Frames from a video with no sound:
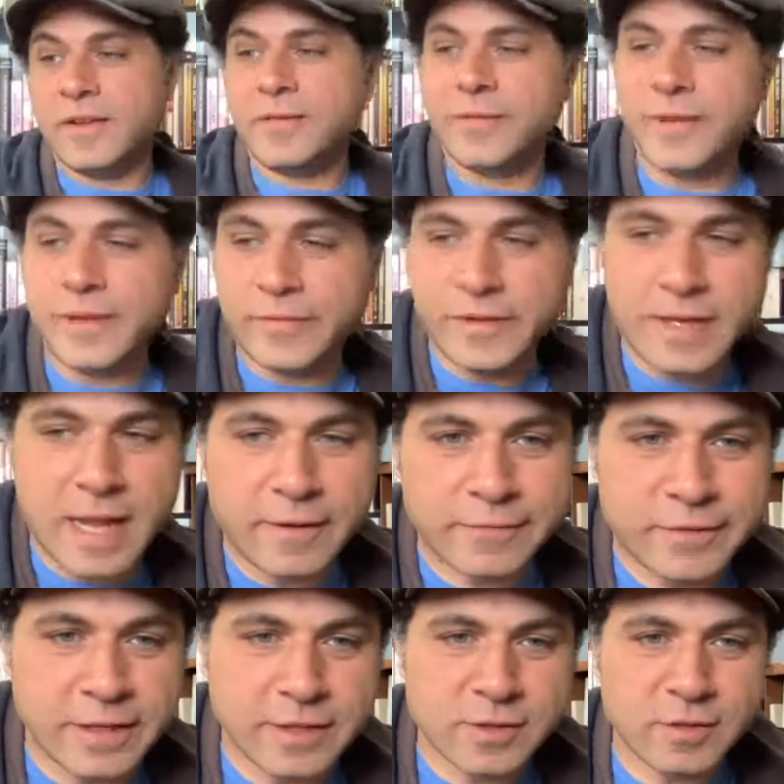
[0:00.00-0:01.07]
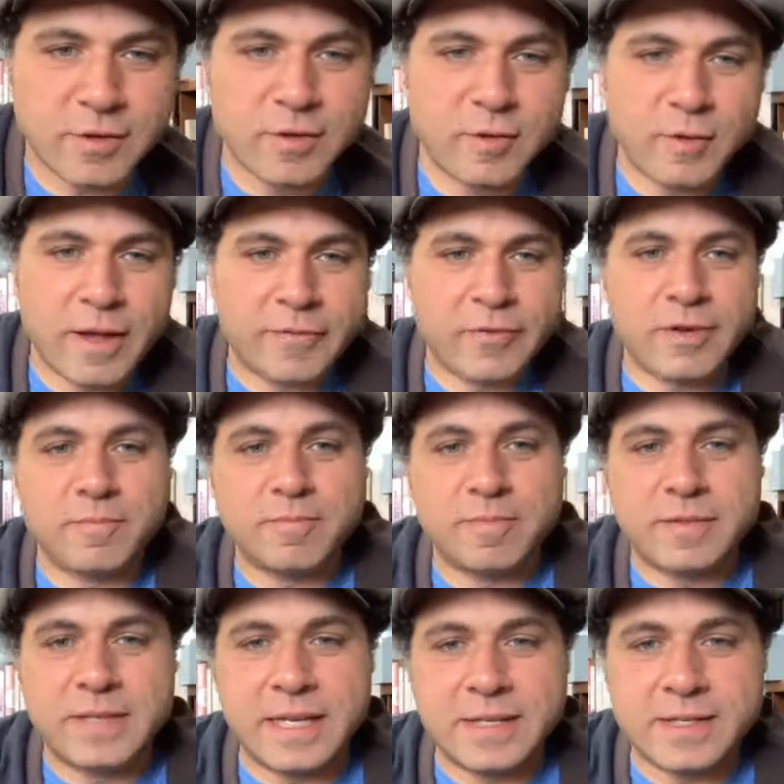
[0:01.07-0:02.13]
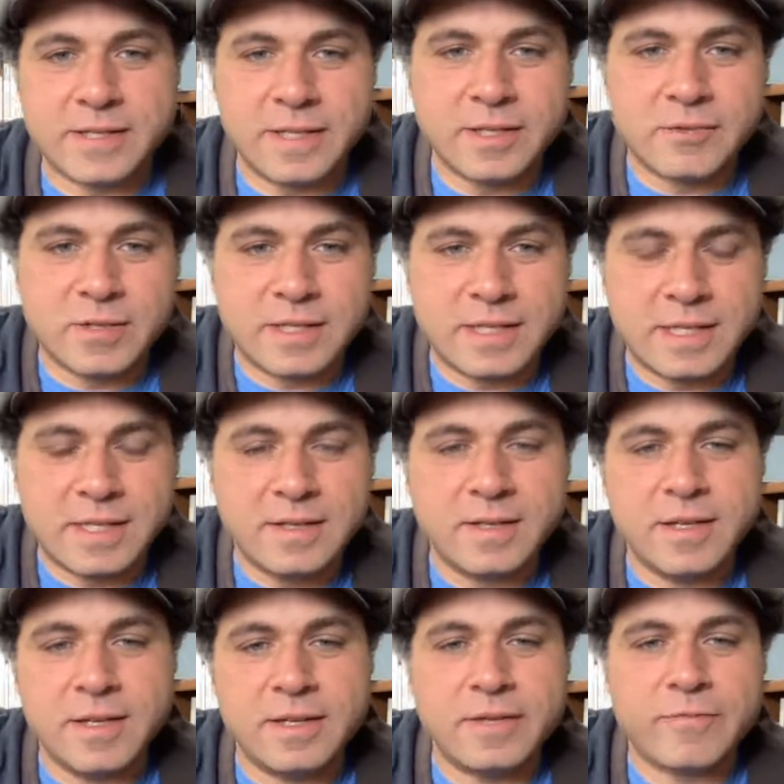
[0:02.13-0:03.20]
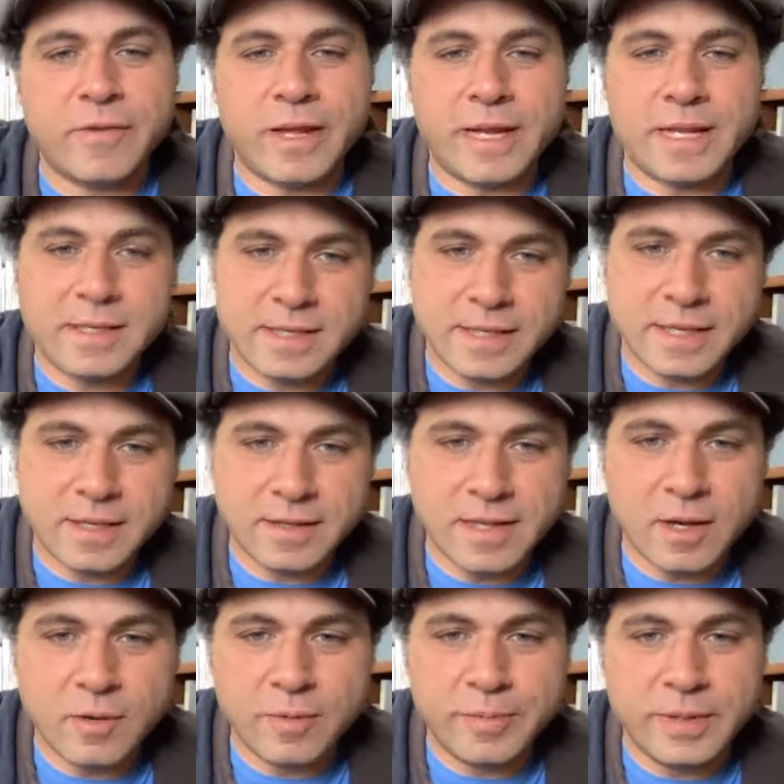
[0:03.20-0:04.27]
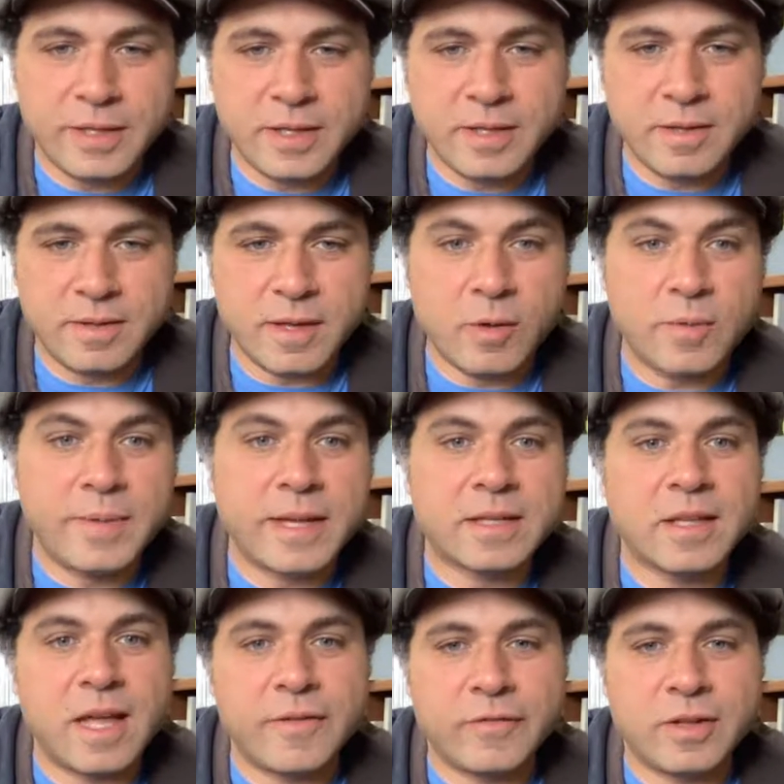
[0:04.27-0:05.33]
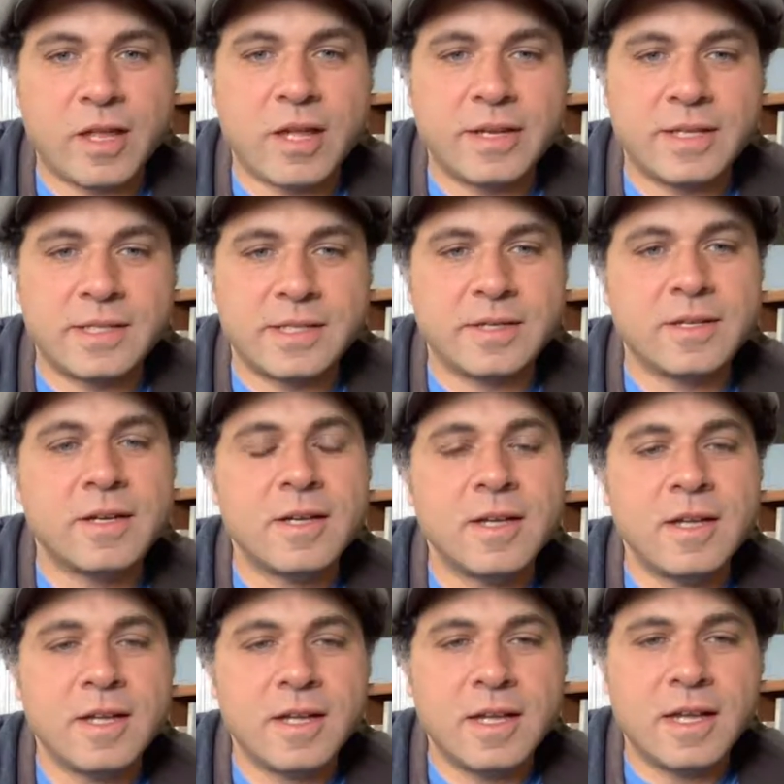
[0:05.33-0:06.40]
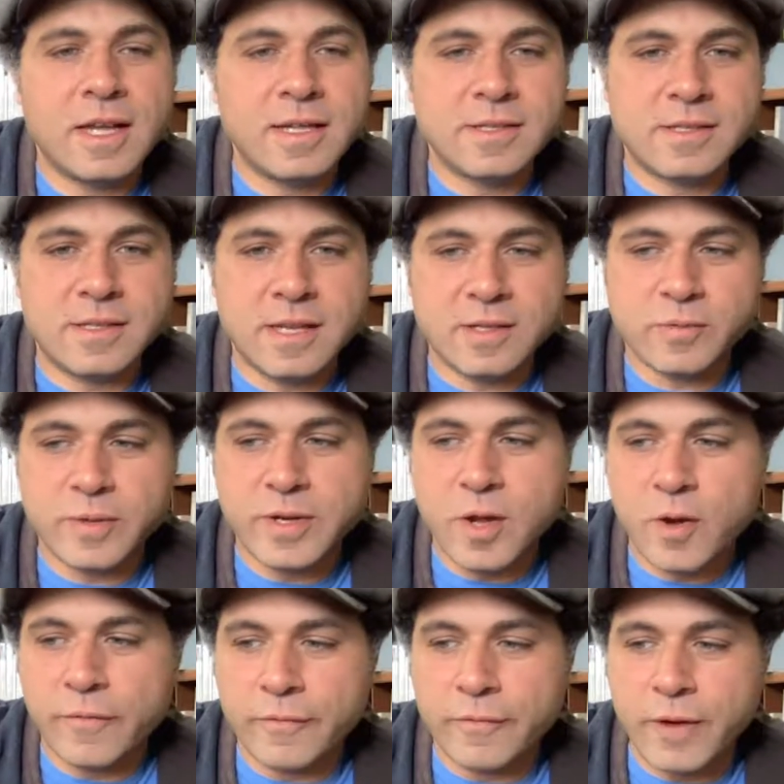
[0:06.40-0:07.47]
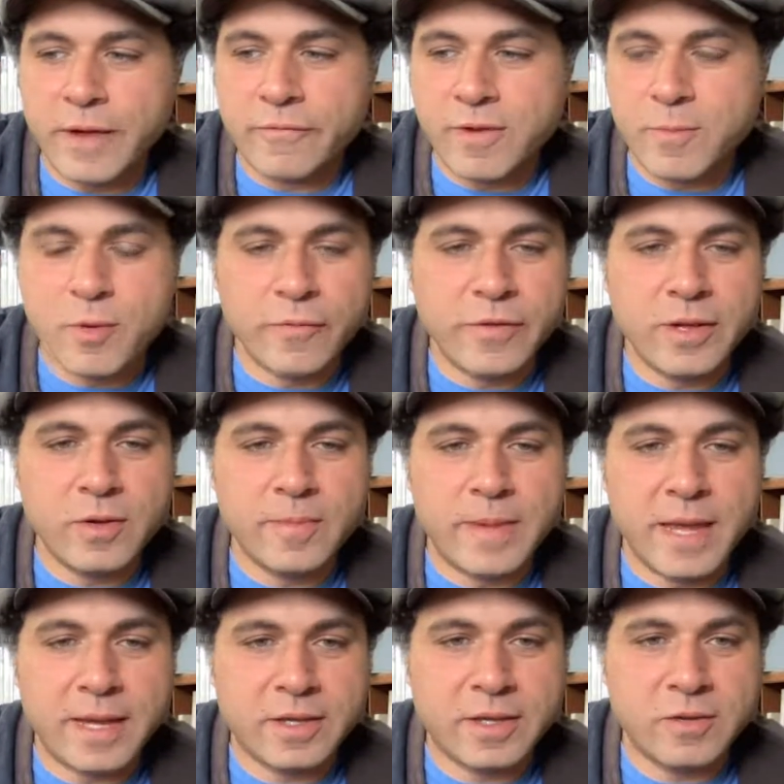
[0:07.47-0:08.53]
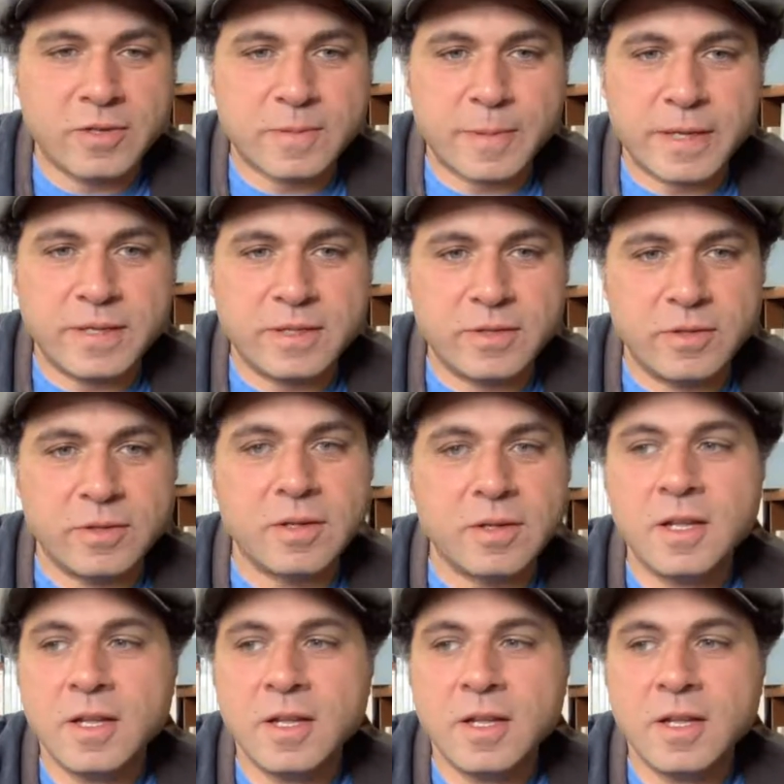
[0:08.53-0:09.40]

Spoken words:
If a Netflix or whoever takes interest in financing it, that would make life a lot easier. As we know, for every movie you make, you spend your